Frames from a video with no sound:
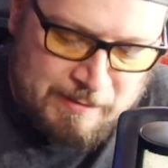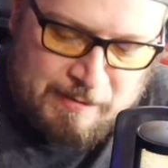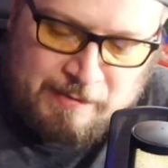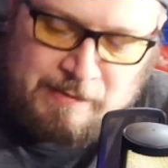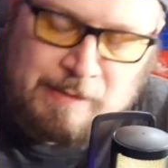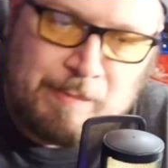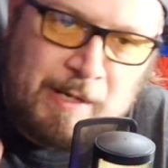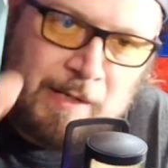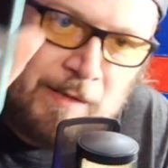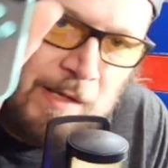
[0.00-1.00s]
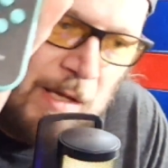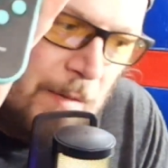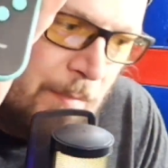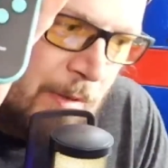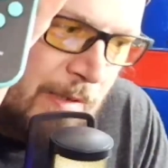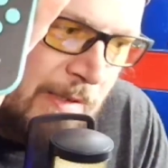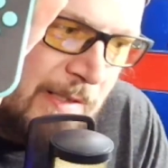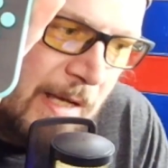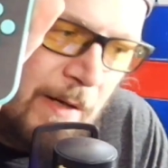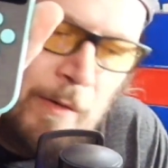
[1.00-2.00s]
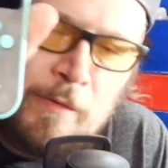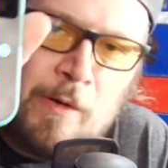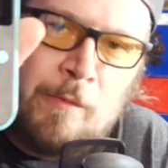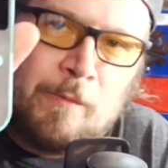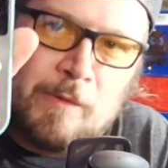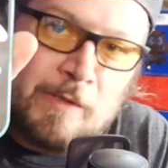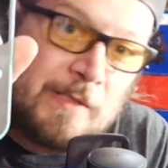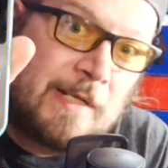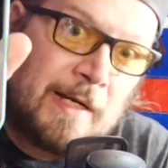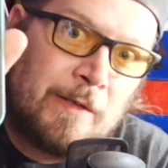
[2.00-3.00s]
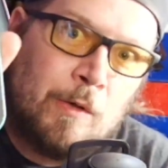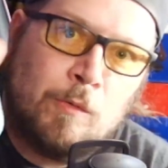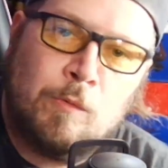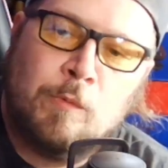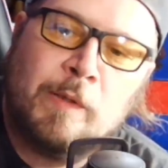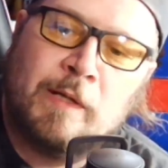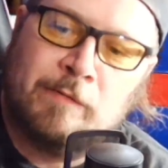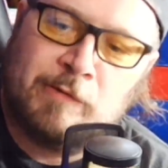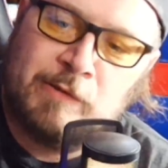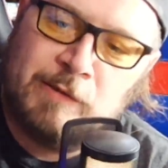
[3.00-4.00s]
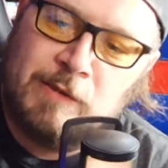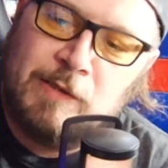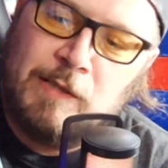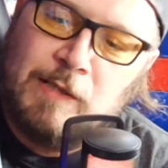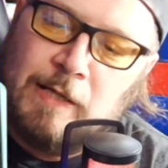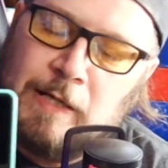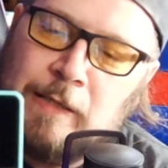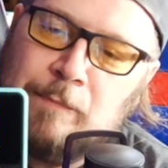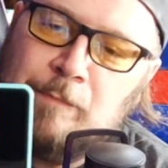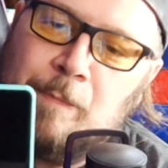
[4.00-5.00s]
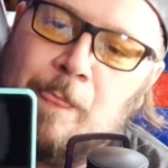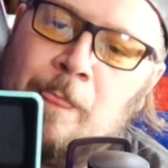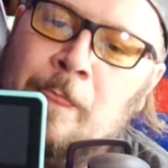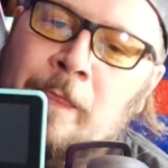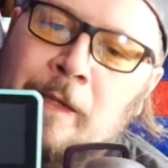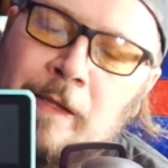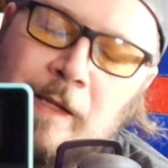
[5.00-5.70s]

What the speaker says: and the D-pad. But the Tato don't, or Taito, whatever. Um, the